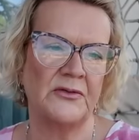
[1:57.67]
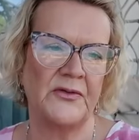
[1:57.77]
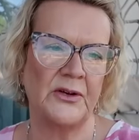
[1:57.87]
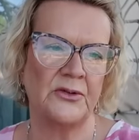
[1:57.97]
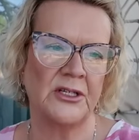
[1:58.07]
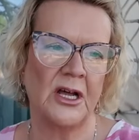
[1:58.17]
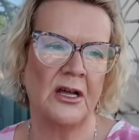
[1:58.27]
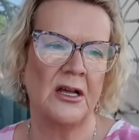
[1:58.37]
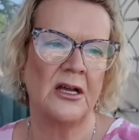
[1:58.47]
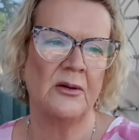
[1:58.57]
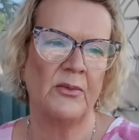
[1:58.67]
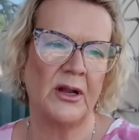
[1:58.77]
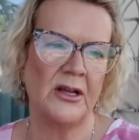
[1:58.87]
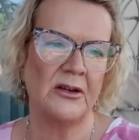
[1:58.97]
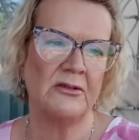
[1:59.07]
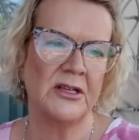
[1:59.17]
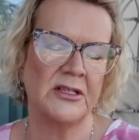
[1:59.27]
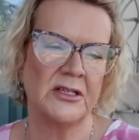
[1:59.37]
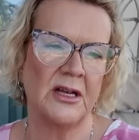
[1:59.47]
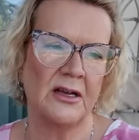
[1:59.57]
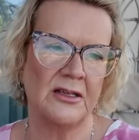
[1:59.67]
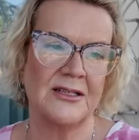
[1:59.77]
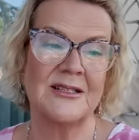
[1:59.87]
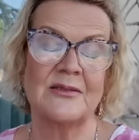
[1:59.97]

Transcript: Filter Blurring Skin